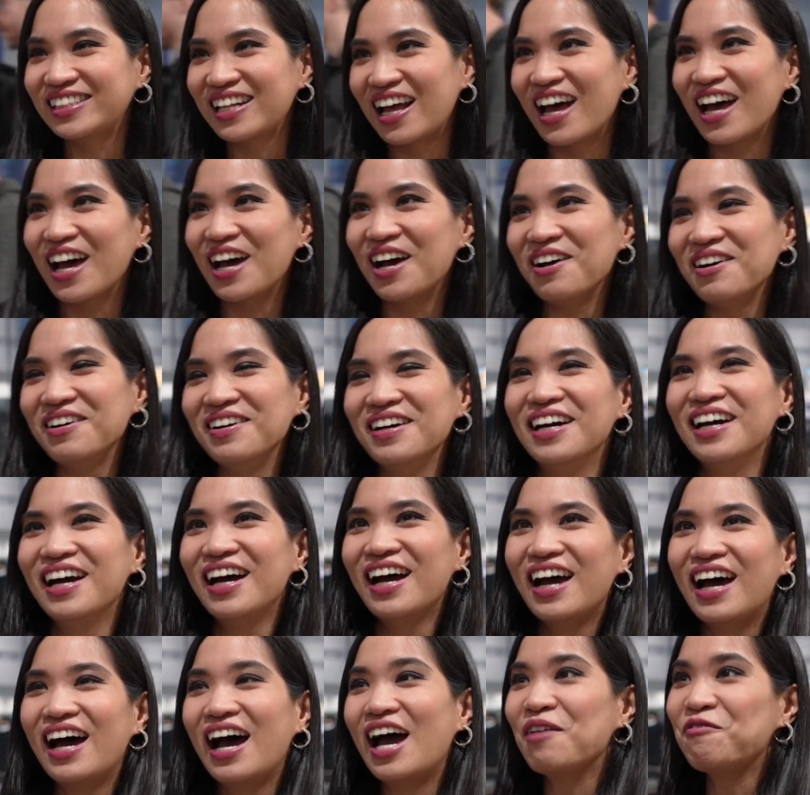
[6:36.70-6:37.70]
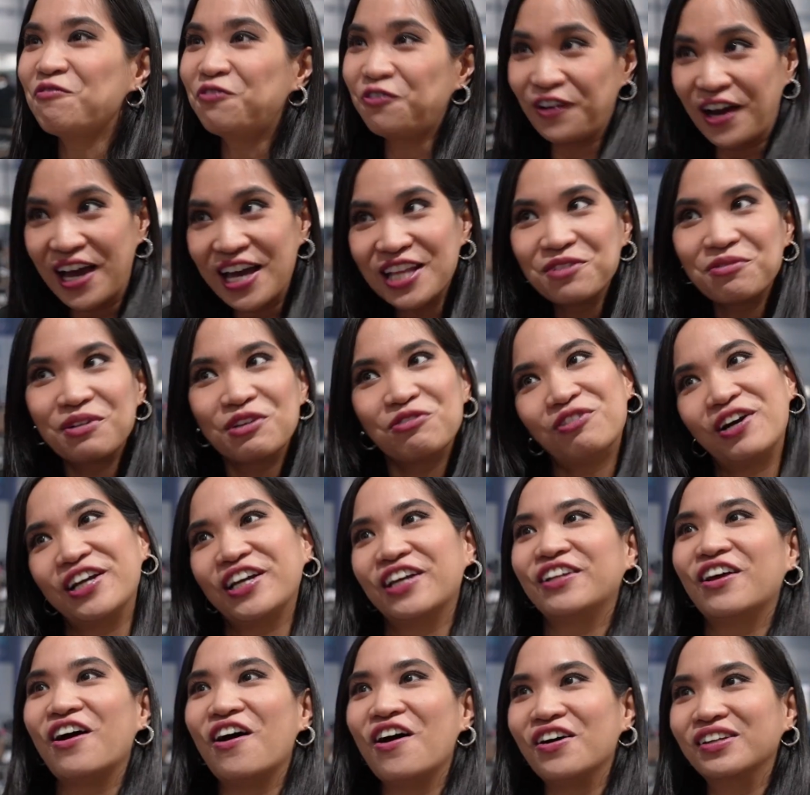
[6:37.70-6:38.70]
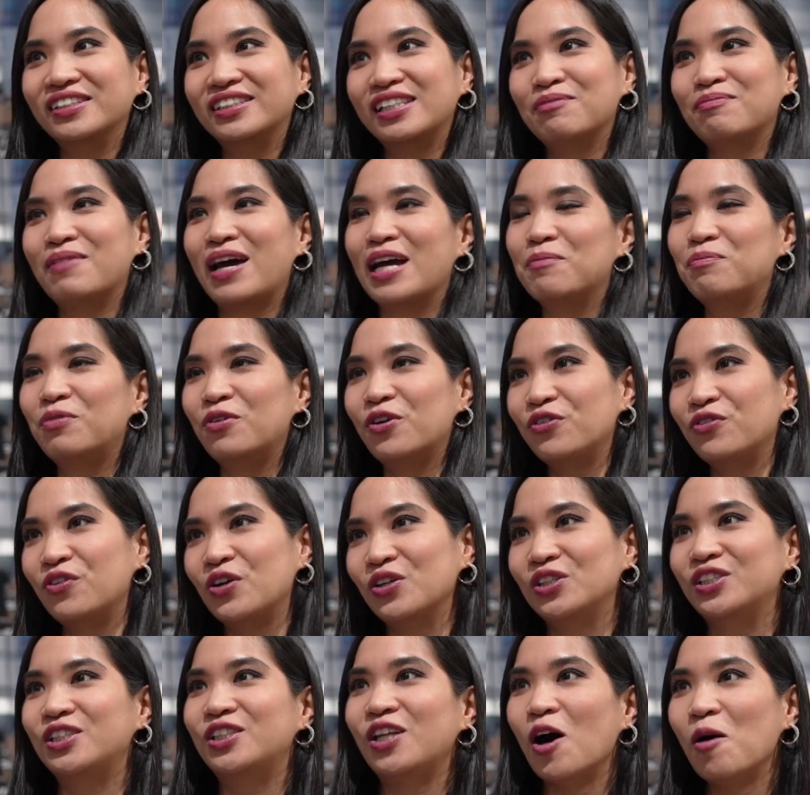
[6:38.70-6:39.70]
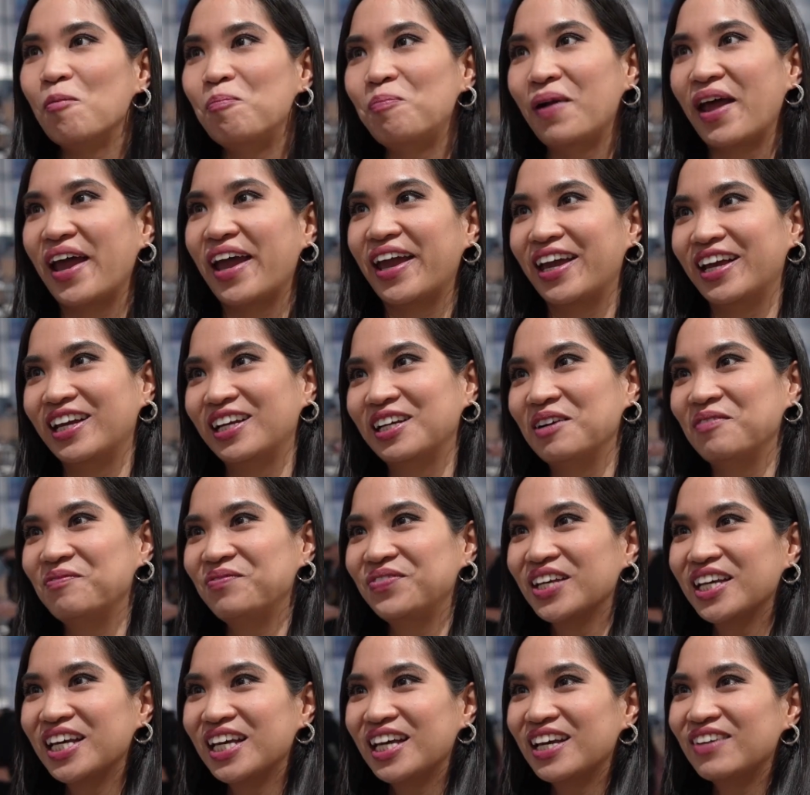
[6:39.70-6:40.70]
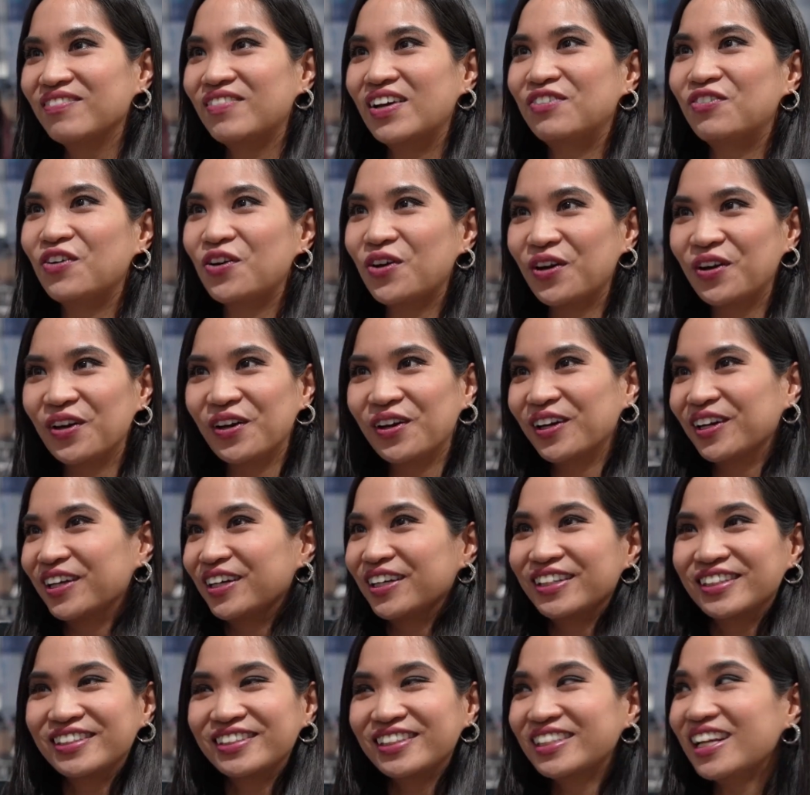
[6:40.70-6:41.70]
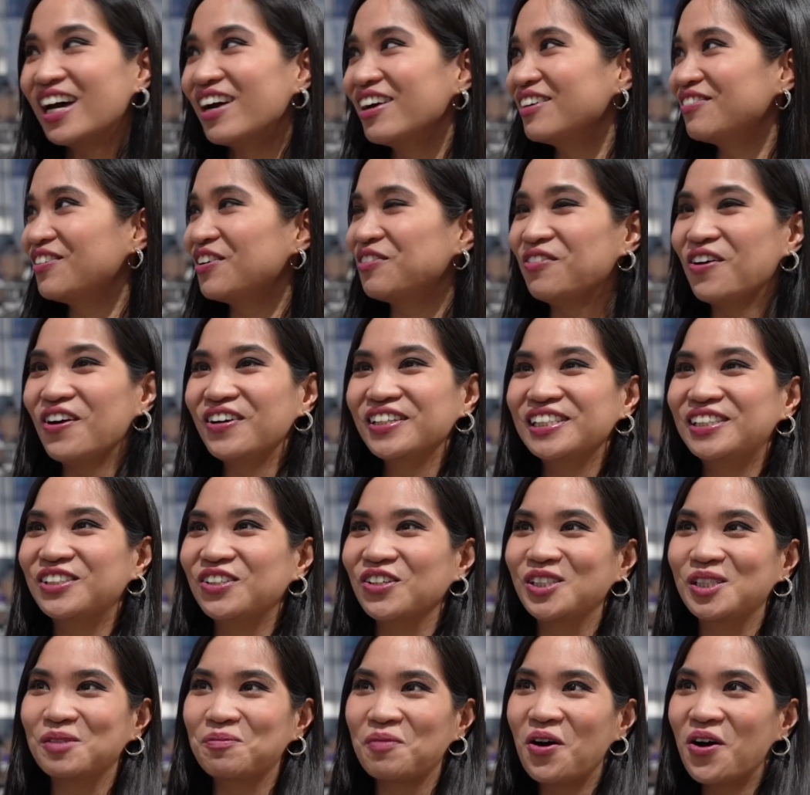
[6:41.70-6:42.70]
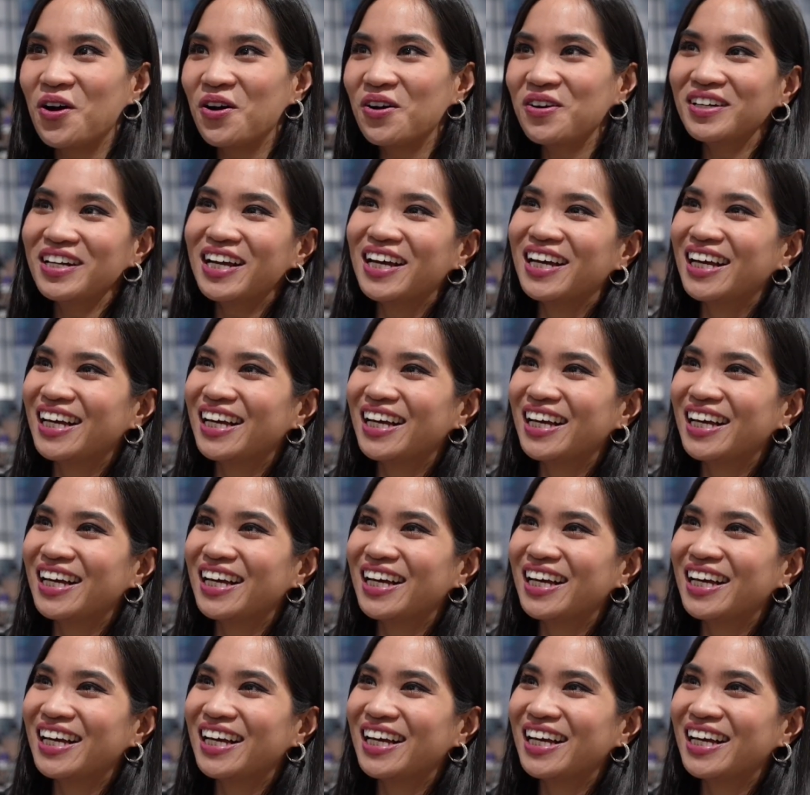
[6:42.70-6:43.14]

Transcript: now I'm friends with Ryan Hart and my brother stopped playing. But you know, everyone is so small.